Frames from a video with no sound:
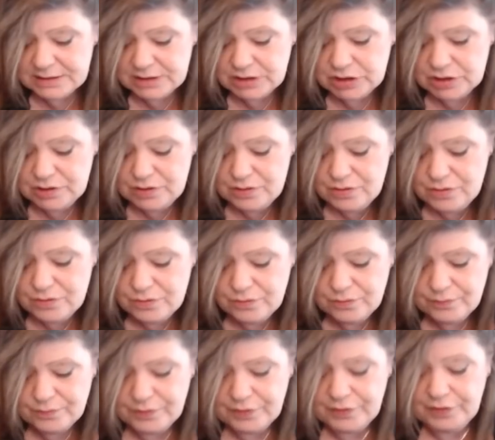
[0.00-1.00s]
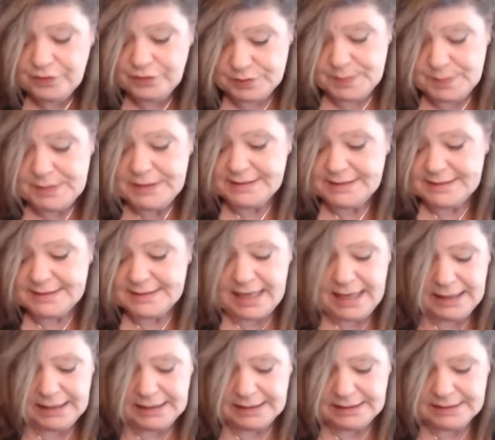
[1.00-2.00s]
to you, there's been
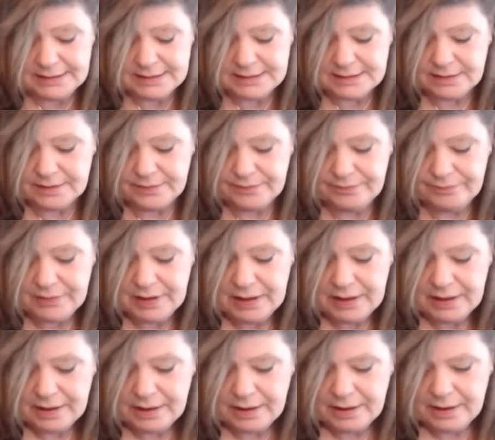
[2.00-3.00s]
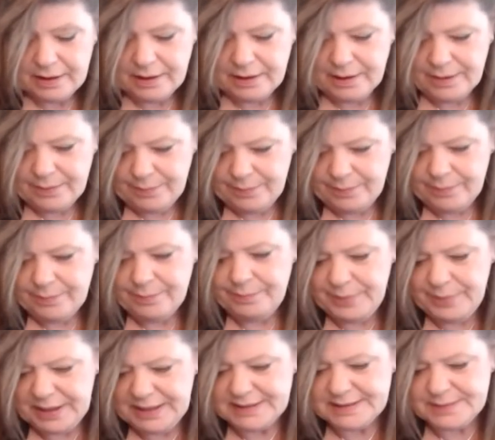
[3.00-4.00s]
silence.
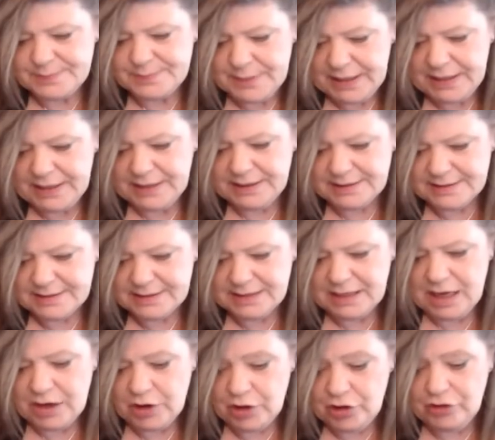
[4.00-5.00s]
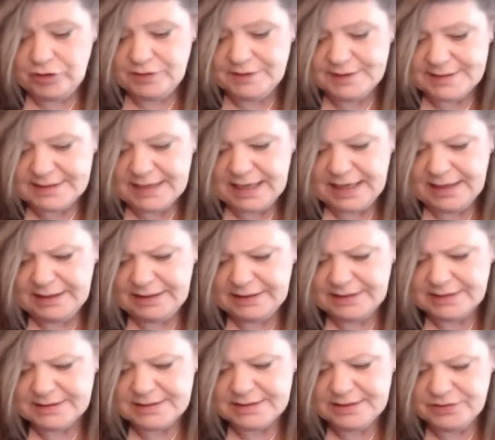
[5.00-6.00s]
But it's been a, a good
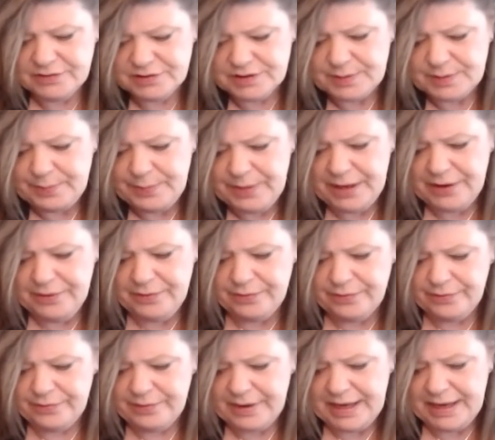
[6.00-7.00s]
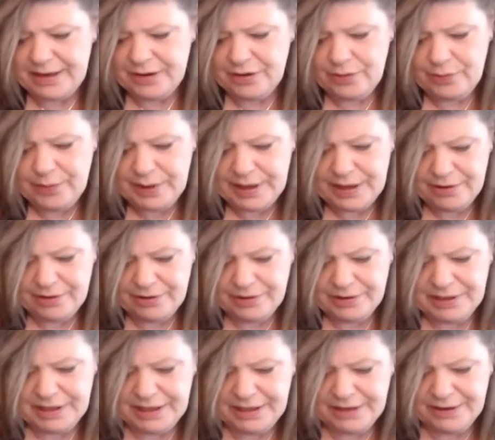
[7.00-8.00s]
silence. There's a mirroring going
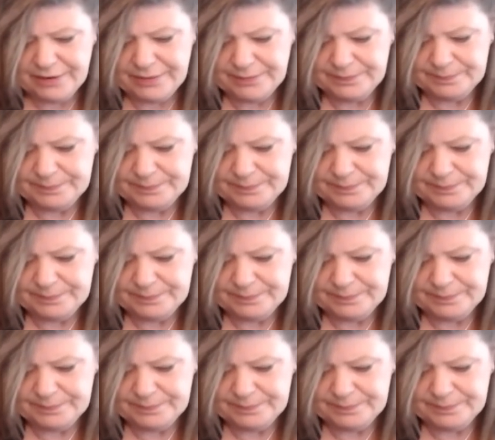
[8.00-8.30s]
on here.